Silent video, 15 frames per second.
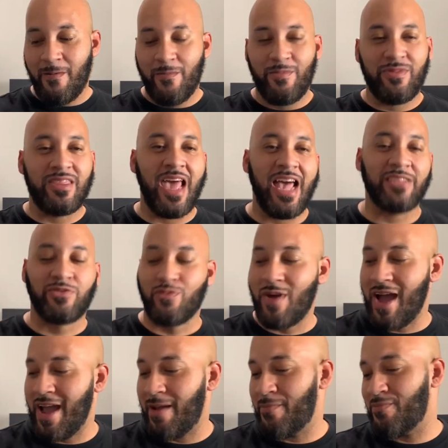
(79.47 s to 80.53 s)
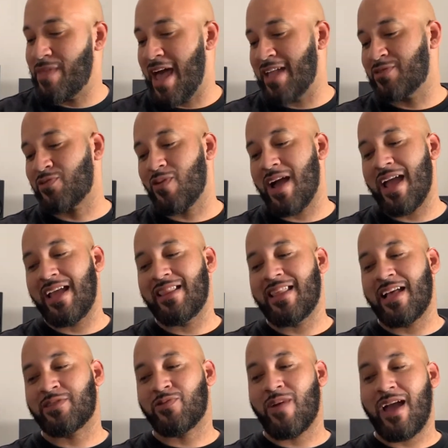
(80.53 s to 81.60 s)
That's right. That's right.
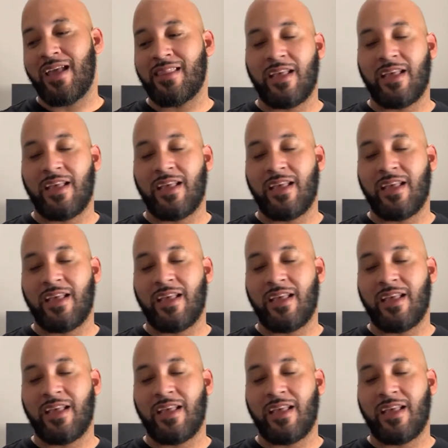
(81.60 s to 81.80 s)
That's right.